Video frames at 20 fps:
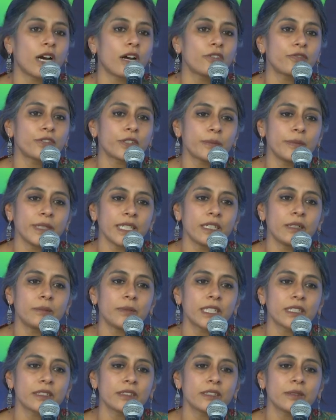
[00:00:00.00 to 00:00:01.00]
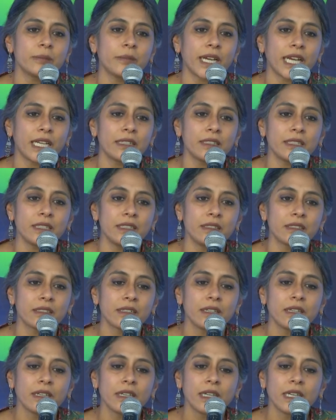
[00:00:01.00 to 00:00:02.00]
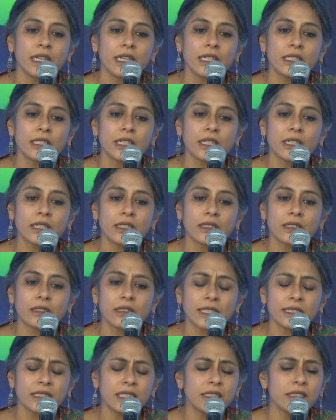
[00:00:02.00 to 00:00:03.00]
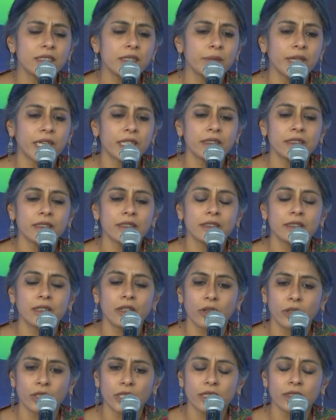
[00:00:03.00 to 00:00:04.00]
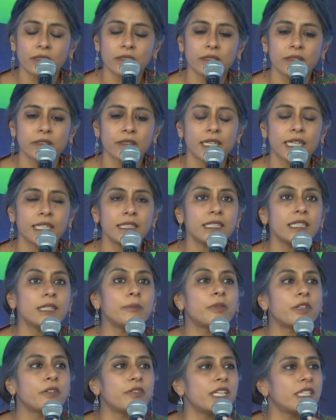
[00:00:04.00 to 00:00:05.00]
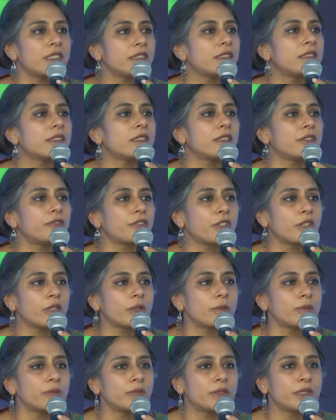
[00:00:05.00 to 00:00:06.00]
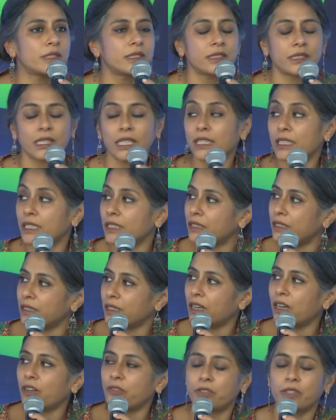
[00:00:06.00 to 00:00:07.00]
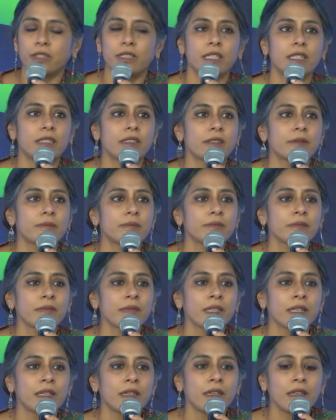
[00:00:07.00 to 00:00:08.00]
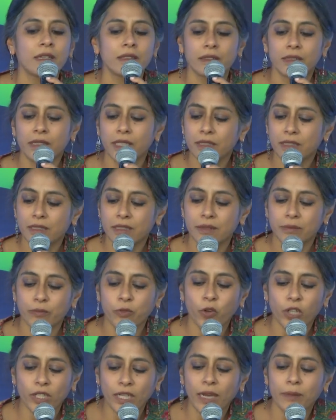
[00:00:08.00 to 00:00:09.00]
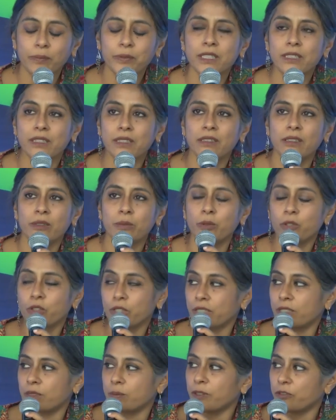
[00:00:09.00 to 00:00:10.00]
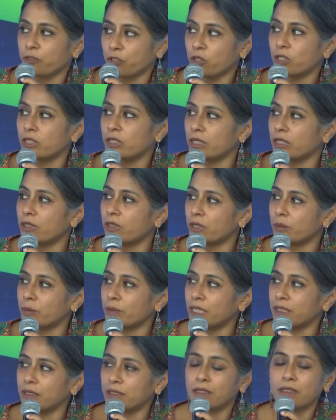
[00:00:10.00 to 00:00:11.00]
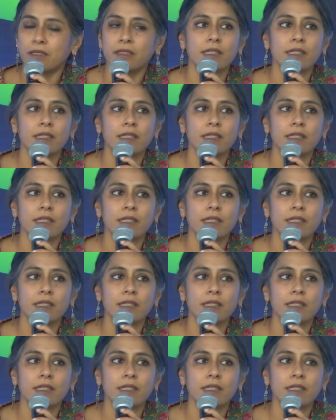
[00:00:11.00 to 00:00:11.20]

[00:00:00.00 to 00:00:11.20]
after Begum Akhtar married, uh, I think she married a lawyer, and he prevented her from singing after that. This, what happens in the book is before she got married.